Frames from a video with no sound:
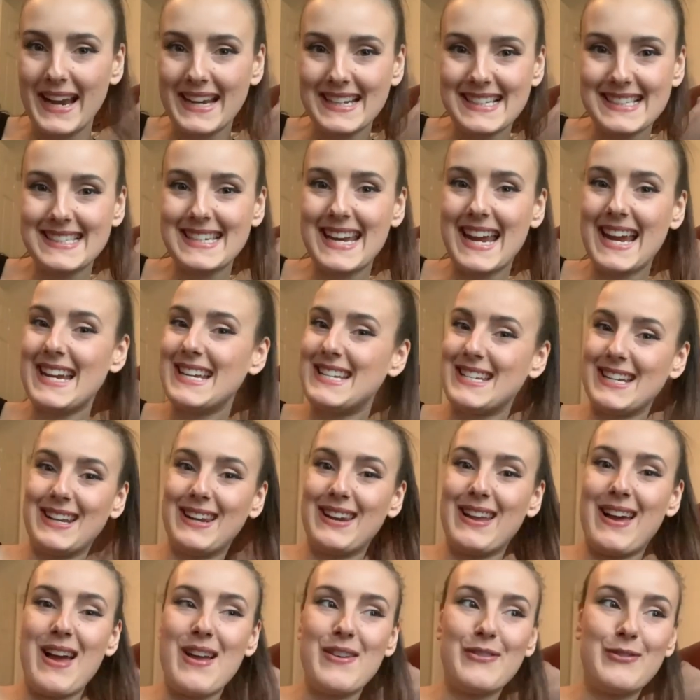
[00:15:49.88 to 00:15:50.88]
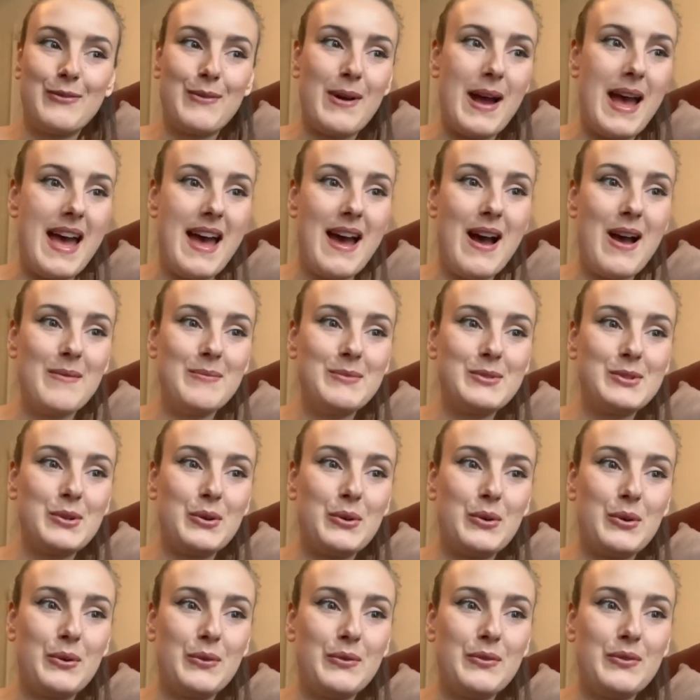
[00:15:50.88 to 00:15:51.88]
weird stage in life where I'm
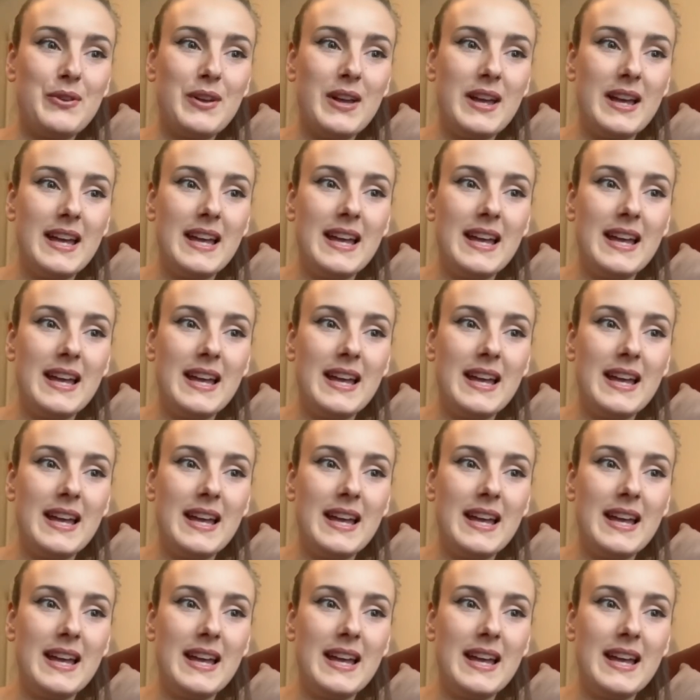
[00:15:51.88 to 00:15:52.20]
sort of